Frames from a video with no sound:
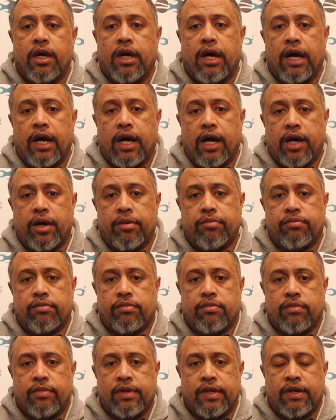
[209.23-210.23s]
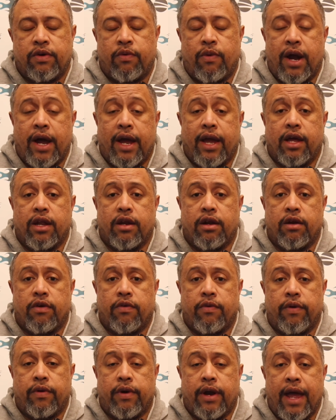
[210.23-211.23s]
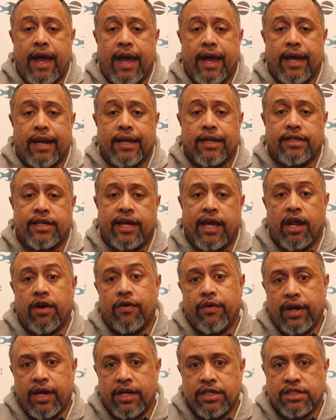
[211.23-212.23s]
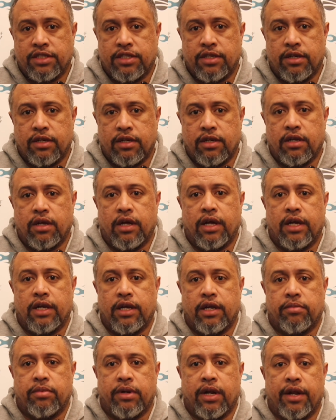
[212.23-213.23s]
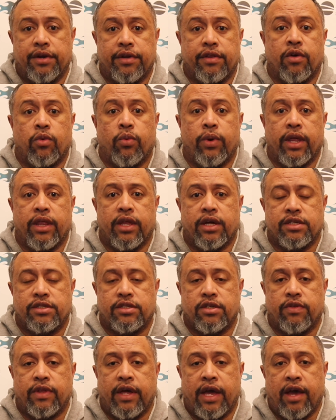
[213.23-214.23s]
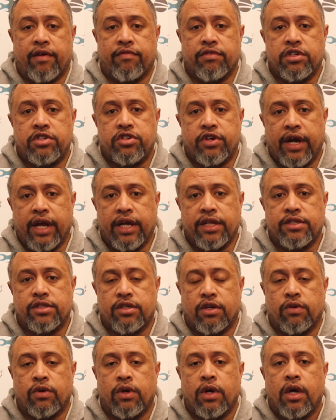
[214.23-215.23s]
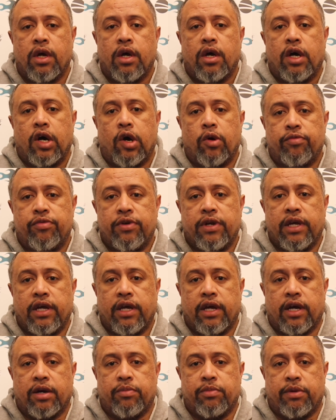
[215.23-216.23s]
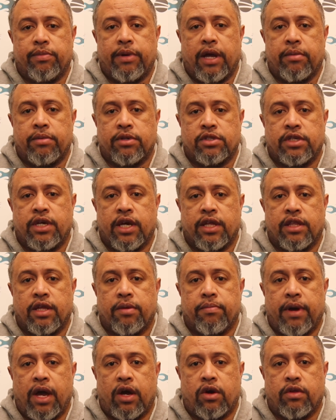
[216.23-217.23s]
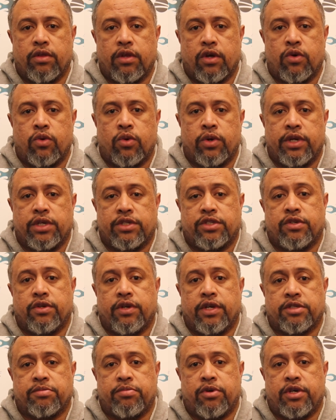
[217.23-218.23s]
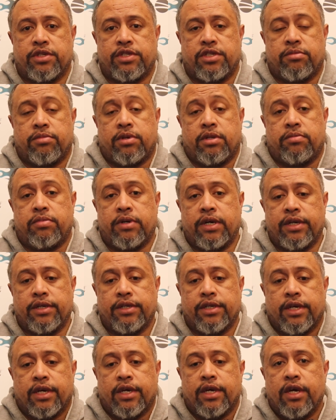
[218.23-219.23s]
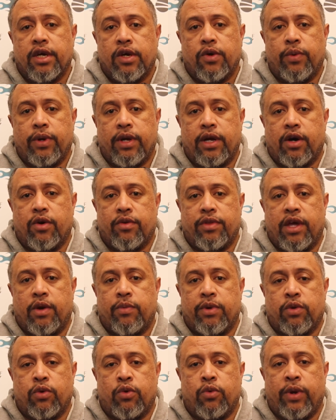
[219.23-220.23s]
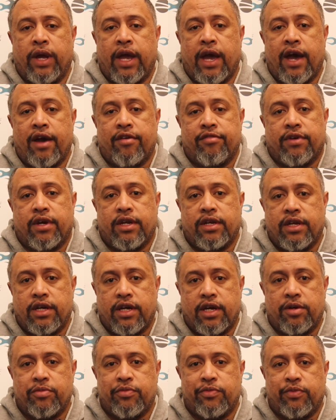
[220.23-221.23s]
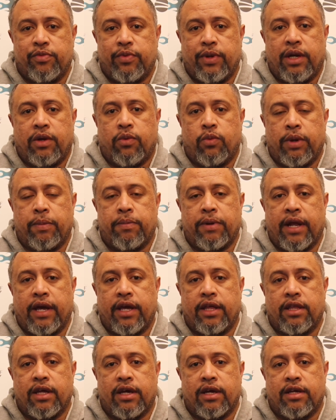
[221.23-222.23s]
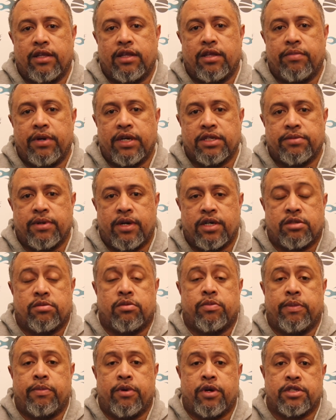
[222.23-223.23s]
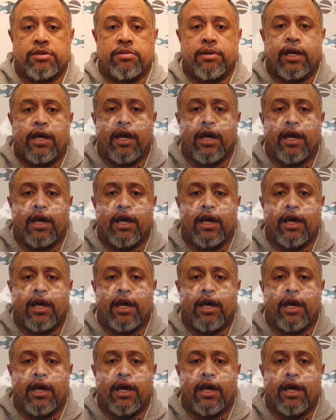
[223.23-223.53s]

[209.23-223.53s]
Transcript: Ryan and Henry are just a little bit under the weather, so they haven't trained. So hopefully we'll be able to get them back on the court as soon as possible. But we go there with who we have, and we play the best possible we possibly